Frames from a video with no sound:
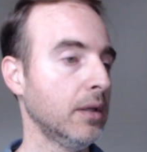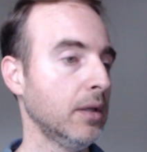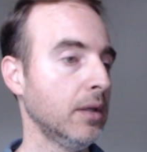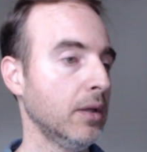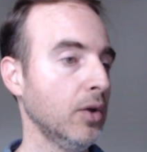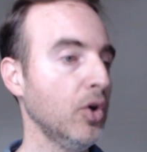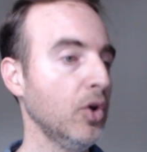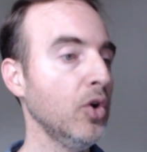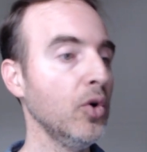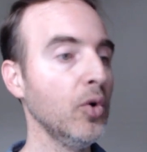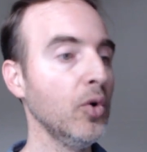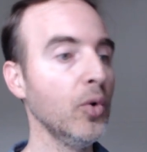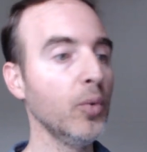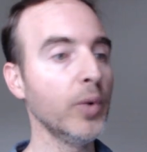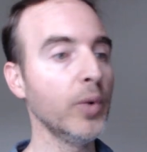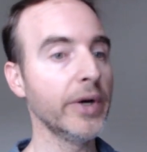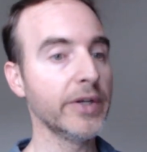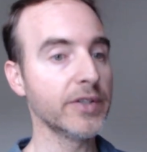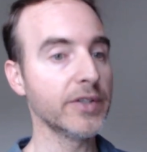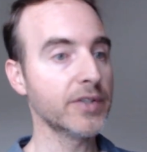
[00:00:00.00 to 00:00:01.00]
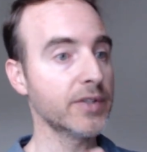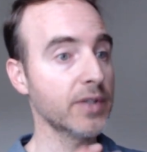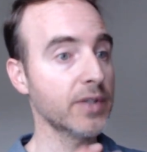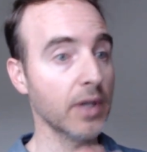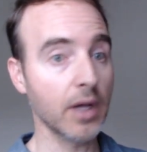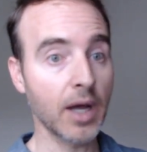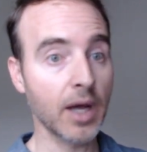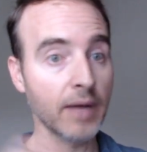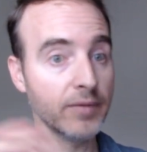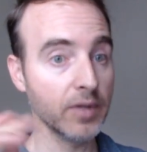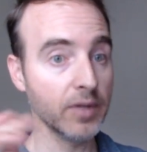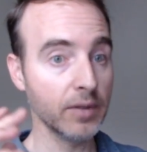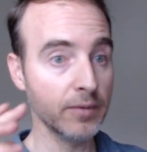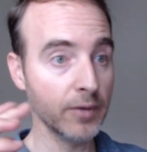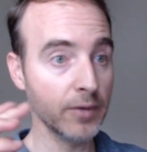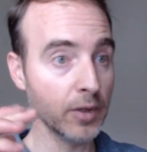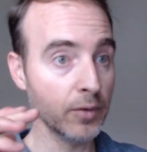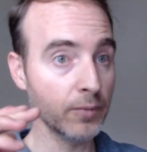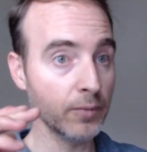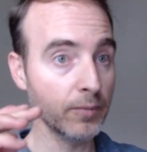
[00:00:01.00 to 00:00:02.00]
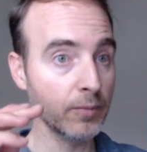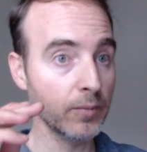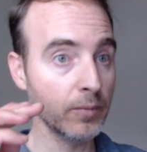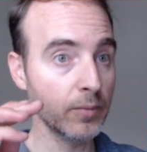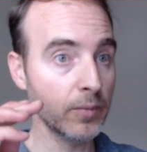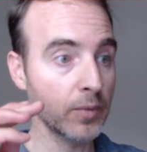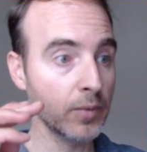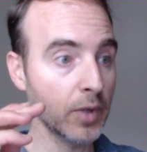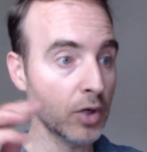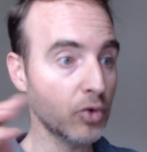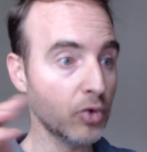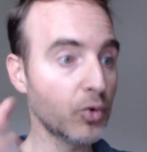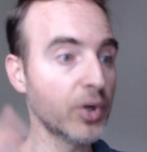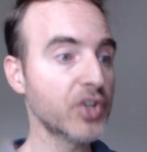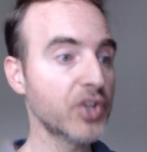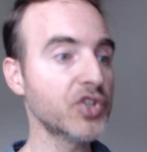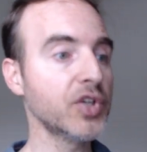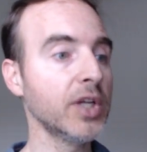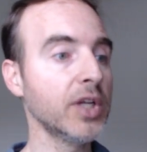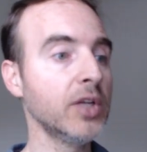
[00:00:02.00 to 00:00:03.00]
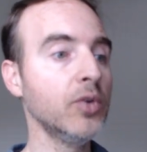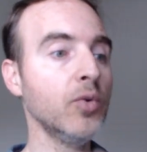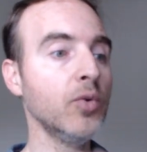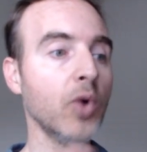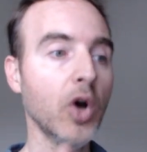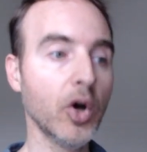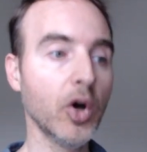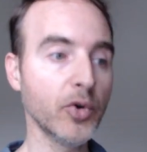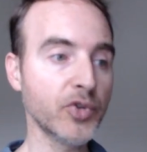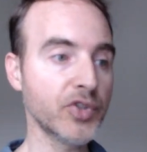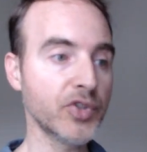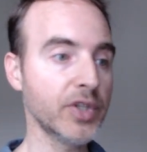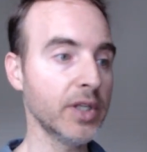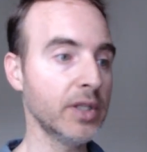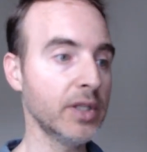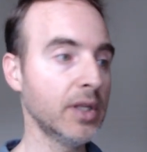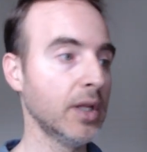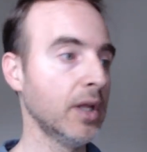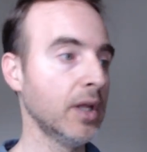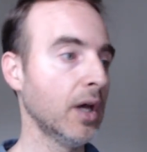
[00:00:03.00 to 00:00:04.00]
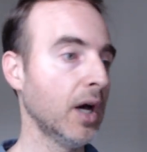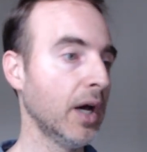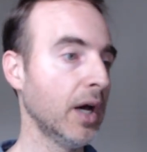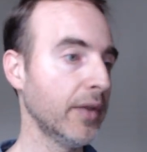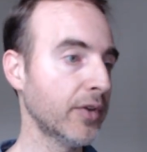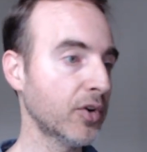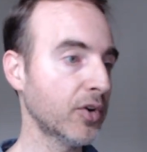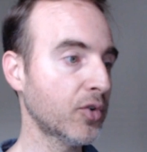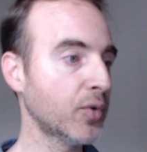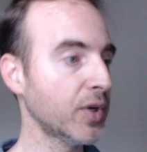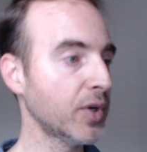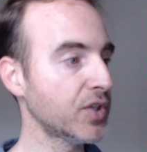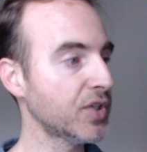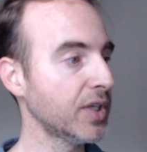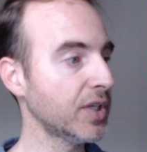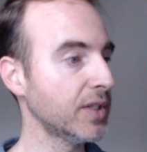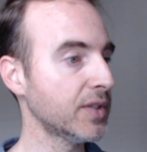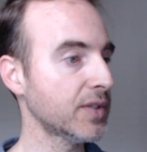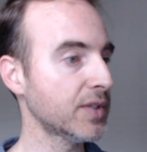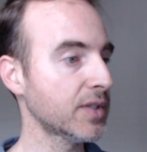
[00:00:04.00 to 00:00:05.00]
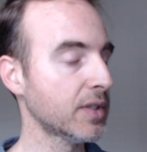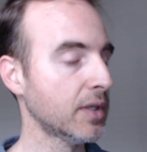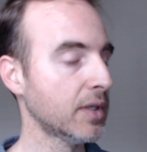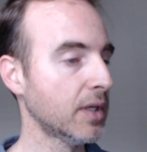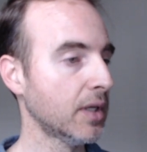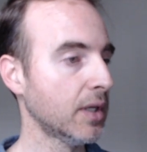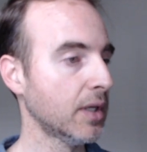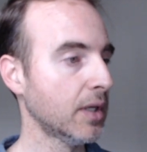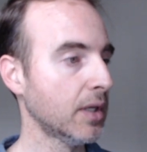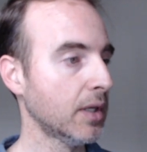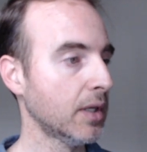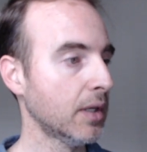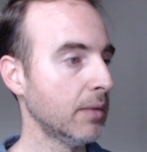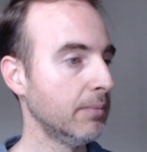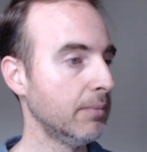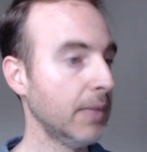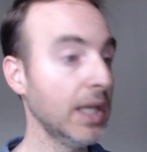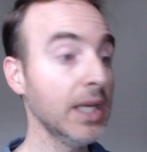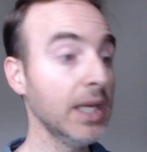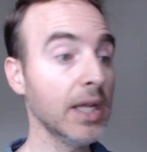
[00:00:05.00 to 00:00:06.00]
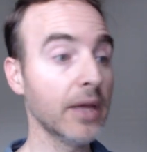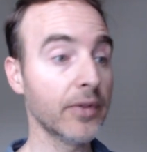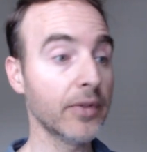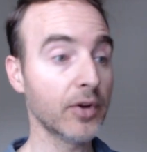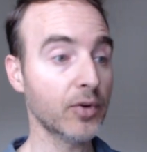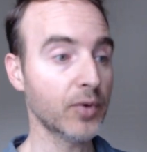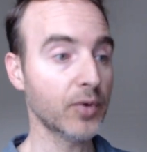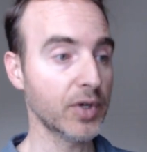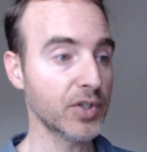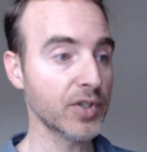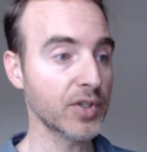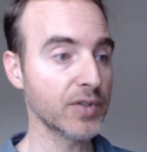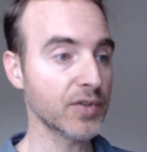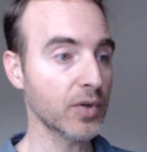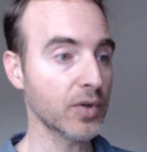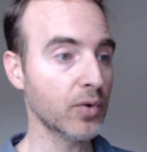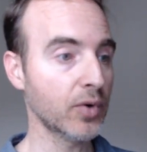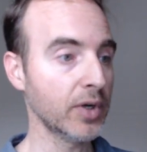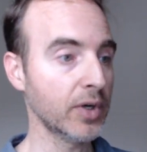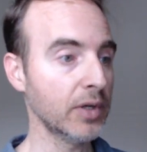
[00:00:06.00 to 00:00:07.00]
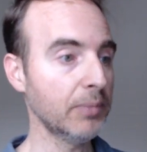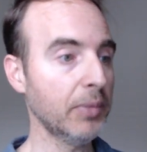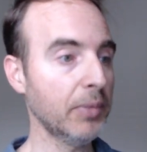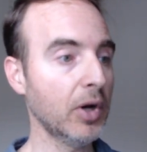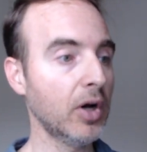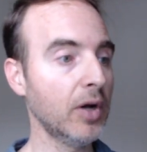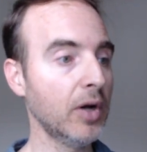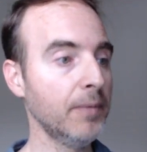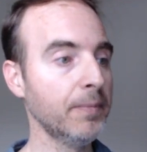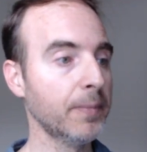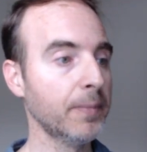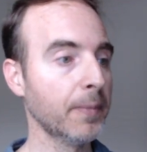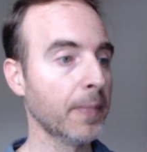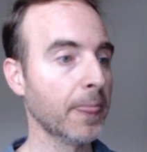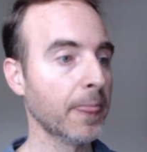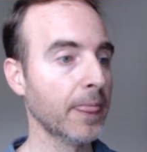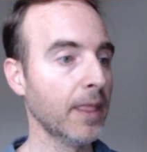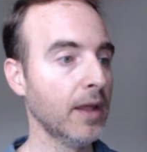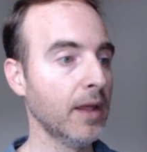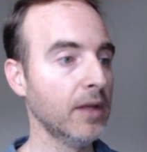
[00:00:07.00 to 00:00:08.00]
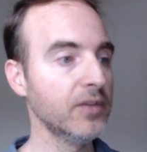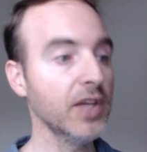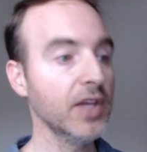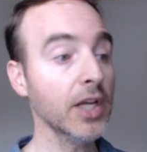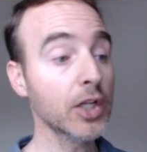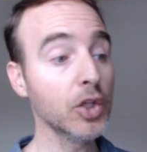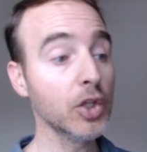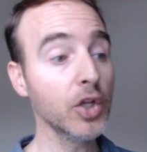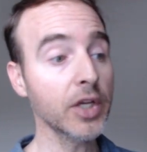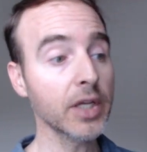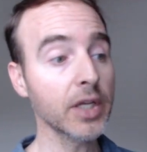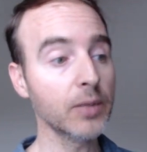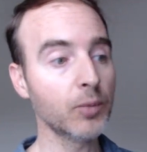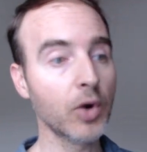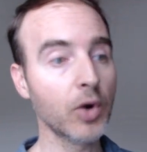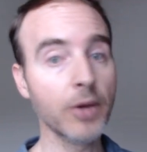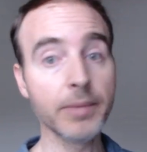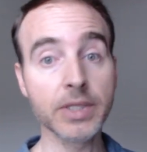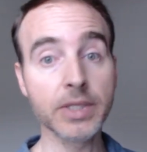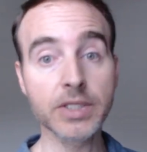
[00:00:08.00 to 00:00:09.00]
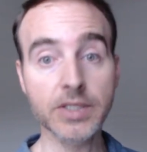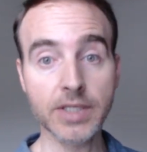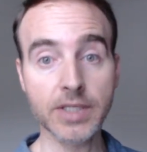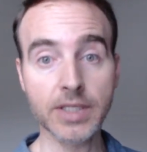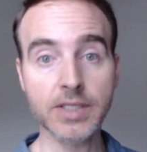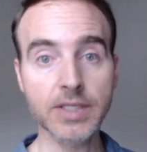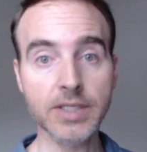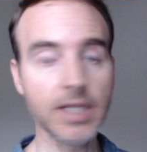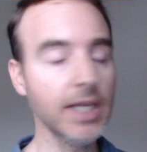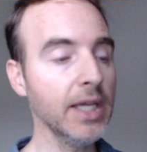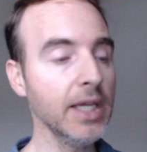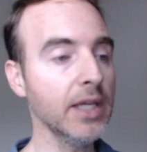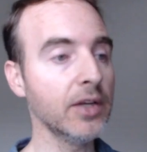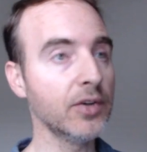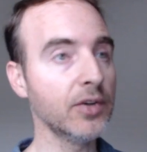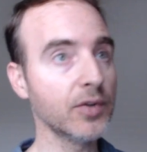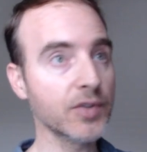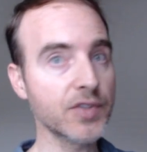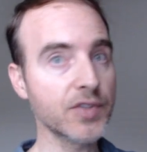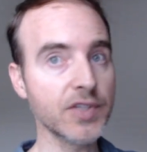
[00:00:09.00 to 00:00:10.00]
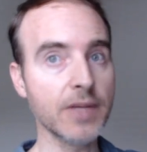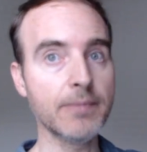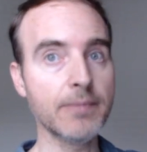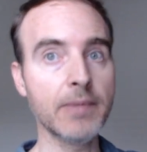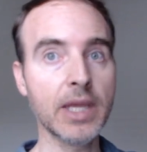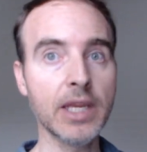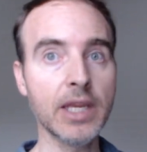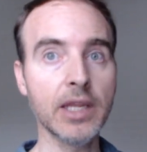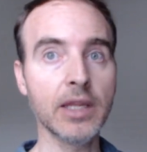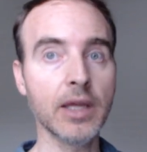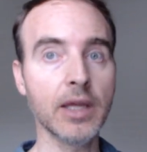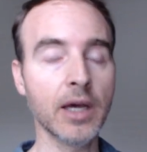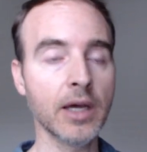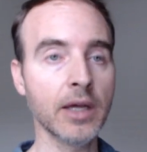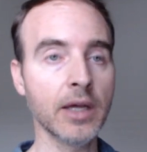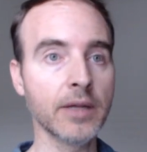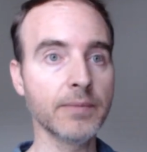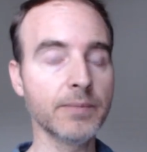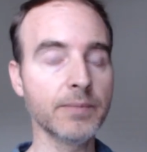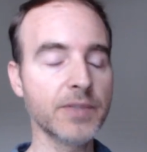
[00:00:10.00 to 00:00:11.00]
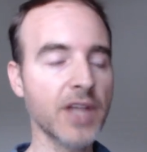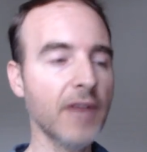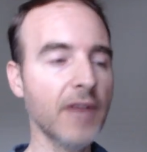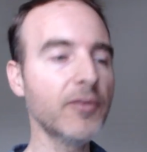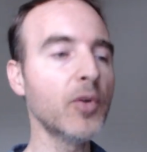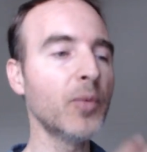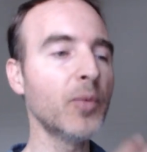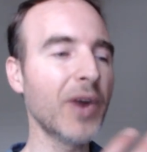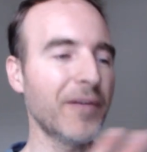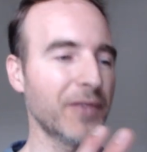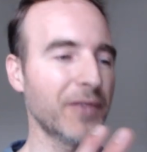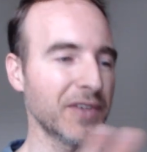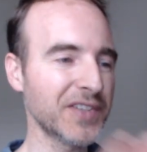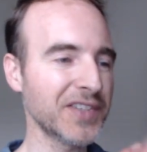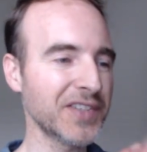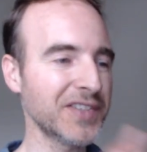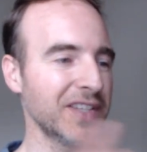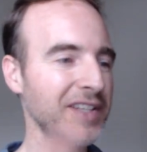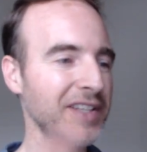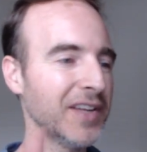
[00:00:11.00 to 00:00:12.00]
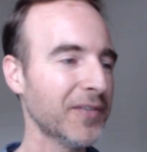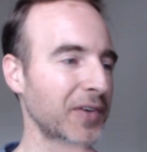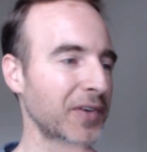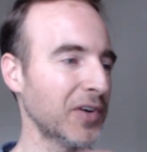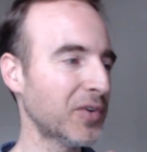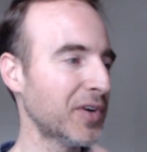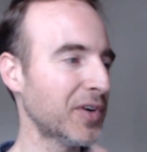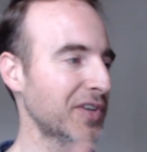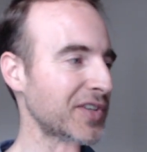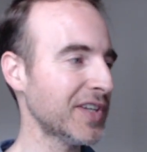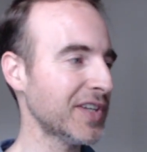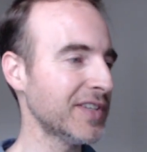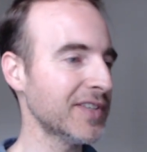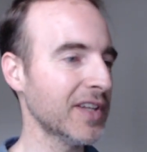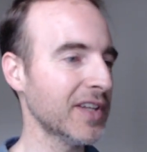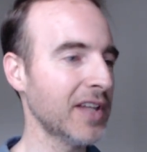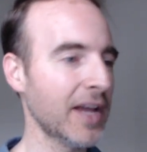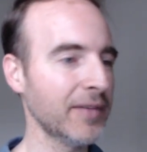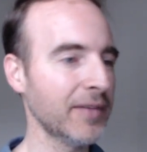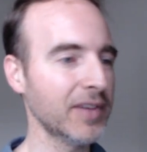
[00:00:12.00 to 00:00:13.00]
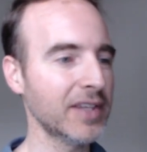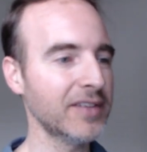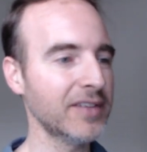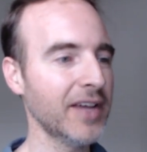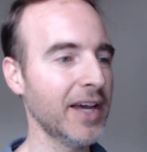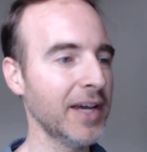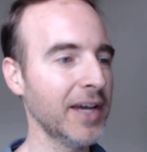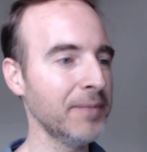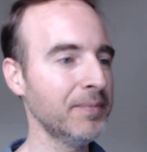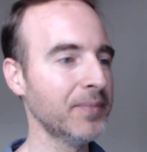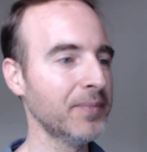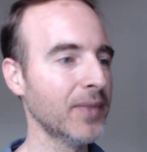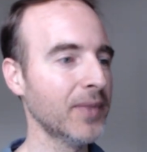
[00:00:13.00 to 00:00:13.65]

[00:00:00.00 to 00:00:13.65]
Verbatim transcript: who was, uh, you know, a Christian who hosted other Christians, many other Christians, according to Paul. Take a look at Romans 16, and you'll see many, uh, several references to different Christians alive at the time,